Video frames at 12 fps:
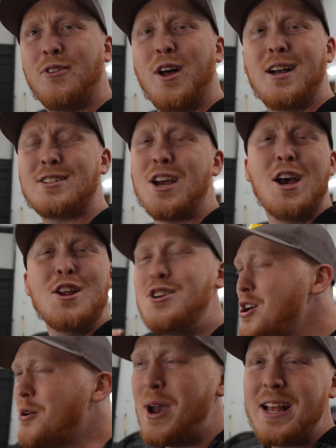flush,
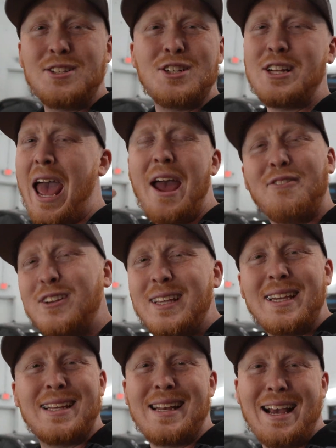new engine,
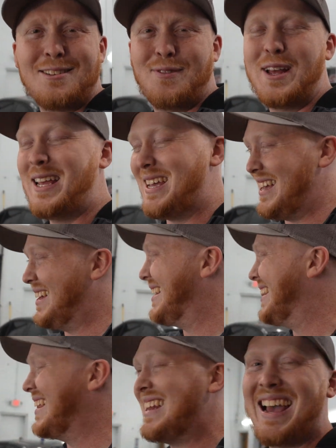everything in
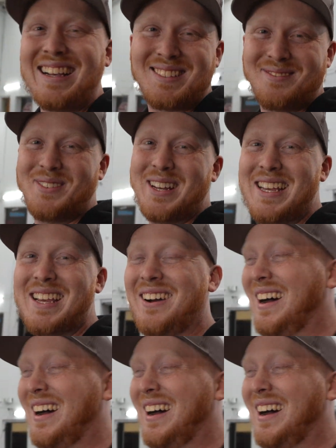the next video